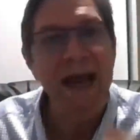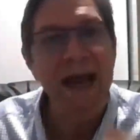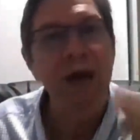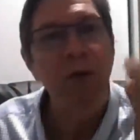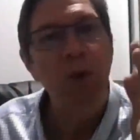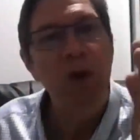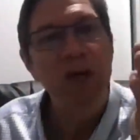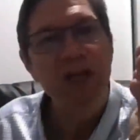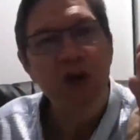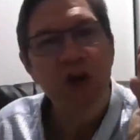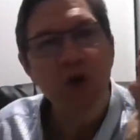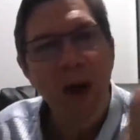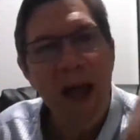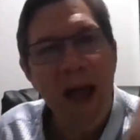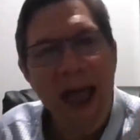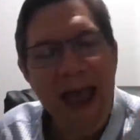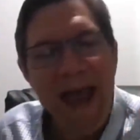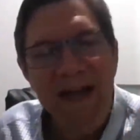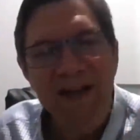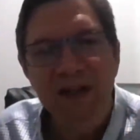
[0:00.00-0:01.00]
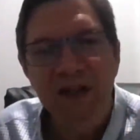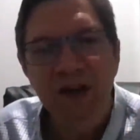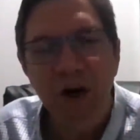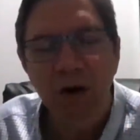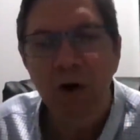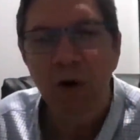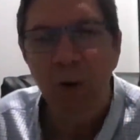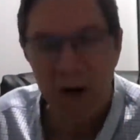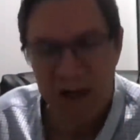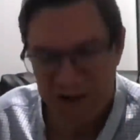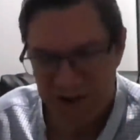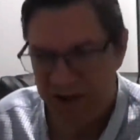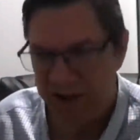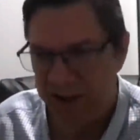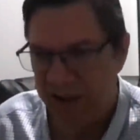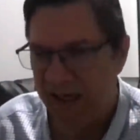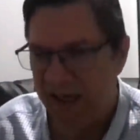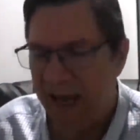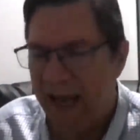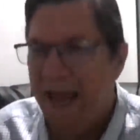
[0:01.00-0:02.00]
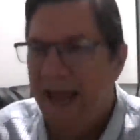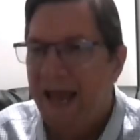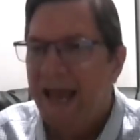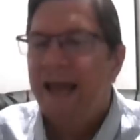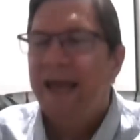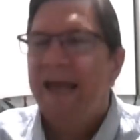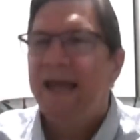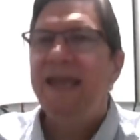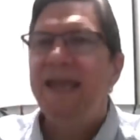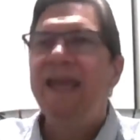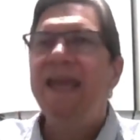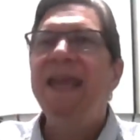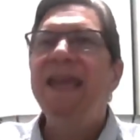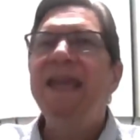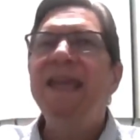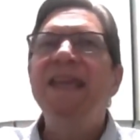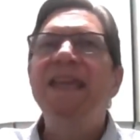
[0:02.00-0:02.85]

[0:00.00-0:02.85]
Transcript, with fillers: And when you ask your question, he